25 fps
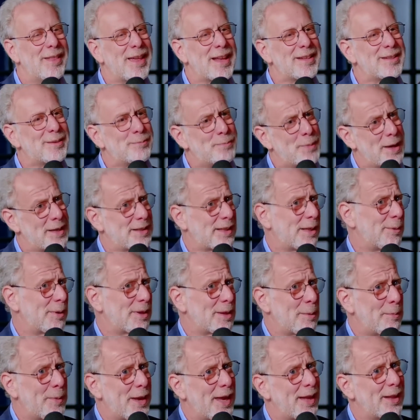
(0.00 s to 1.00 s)
That's basically
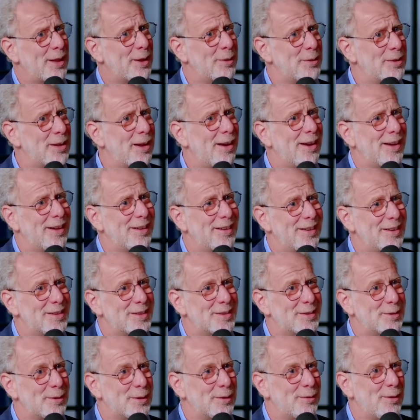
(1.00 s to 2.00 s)
what the paleo diet
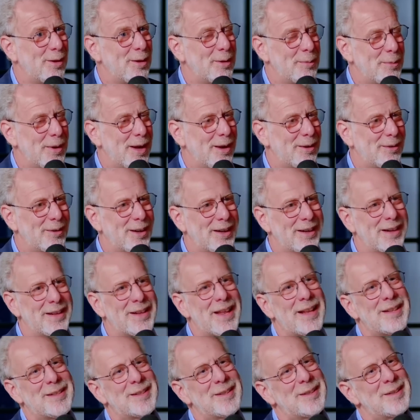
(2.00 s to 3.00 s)
is sort of all about, right?
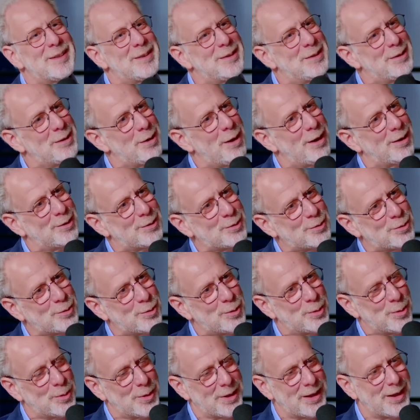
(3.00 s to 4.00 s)
And that's not
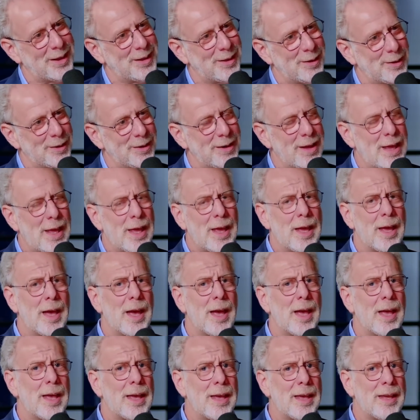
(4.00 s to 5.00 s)
true either.
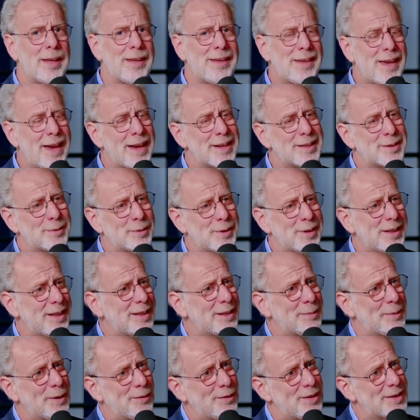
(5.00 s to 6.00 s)
Yes, you
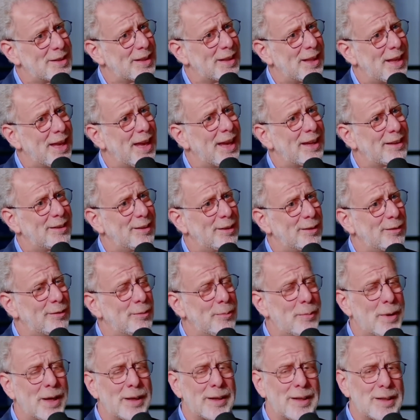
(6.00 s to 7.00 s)
need to be physically
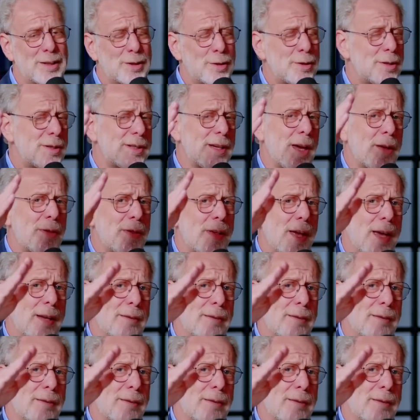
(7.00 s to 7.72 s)
active, but it turns out